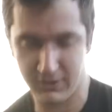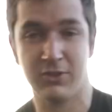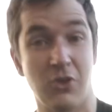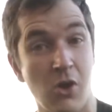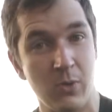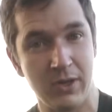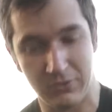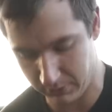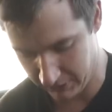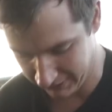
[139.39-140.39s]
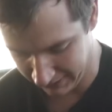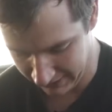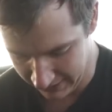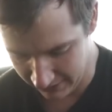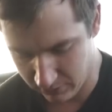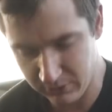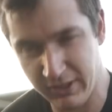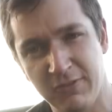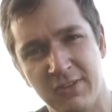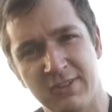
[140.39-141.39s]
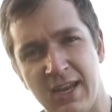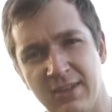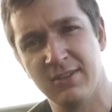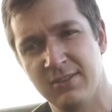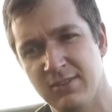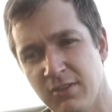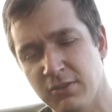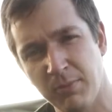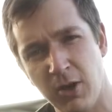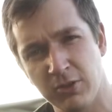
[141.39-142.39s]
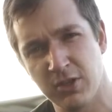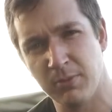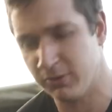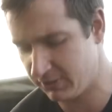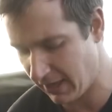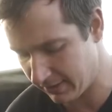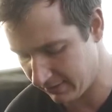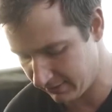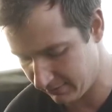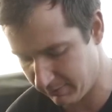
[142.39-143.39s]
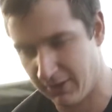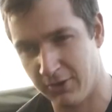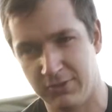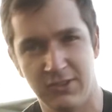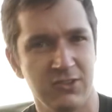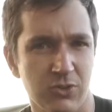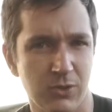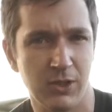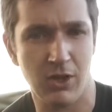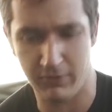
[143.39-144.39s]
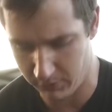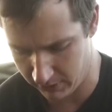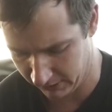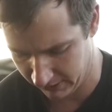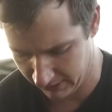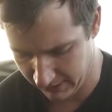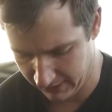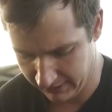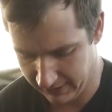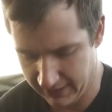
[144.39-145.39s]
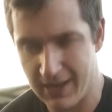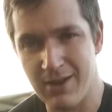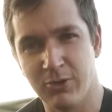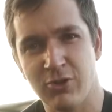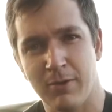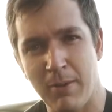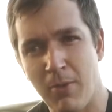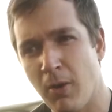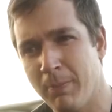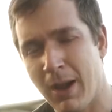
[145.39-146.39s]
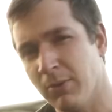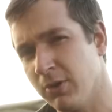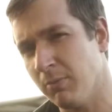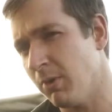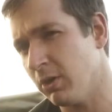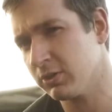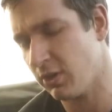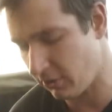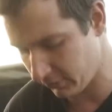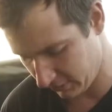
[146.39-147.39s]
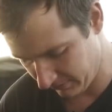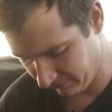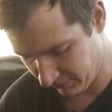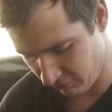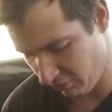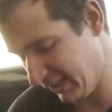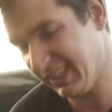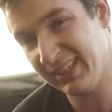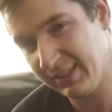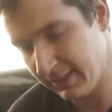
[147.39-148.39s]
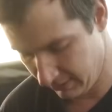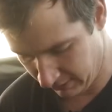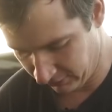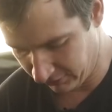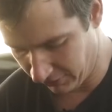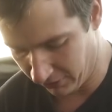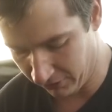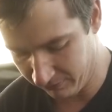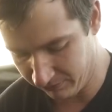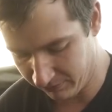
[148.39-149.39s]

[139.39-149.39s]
and it doesn't always work. Leave the standard, the small turbo standard, because it's not doing a lot of the work. We're trying to make more power, not more torque, really. So